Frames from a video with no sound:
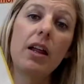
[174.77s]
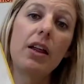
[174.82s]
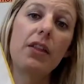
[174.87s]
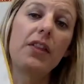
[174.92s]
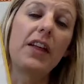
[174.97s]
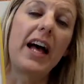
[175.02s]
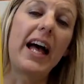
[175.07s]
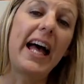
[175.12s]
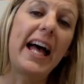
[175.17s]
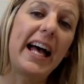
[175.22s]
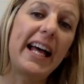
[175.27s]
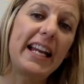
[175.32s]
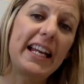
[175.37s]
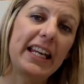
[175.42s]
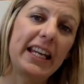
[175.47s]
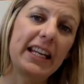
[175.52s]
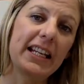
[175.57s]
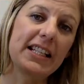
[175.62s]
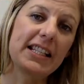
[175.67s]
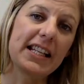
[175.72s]
The
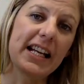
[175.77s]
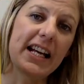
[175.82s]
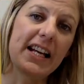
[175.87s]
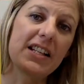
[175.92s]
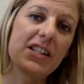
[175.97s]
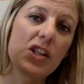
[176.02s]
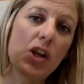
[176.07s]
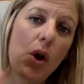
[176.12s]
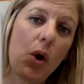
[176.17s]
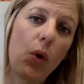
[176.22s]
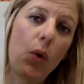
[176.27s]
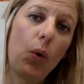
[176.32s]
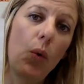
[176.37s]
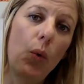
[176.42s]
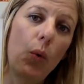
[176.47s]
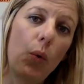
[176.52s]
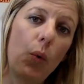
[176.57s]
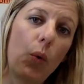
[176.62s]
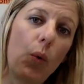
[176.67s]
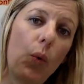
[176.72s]
heading says
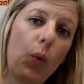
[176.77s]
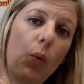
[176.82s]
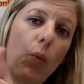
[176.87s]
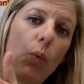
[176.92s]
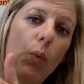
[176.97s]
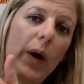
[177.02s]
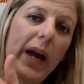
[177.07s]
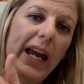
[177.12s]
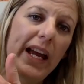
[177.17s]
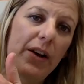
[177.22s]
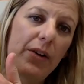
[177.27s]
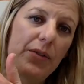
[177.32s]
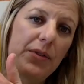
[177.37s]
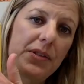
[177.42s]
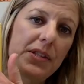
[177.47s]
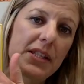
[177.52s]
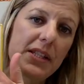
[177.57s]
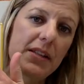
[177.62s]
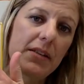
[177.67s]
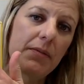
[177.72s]

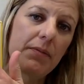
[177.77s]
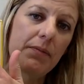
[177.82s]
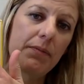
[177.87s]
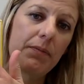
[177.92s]
whales.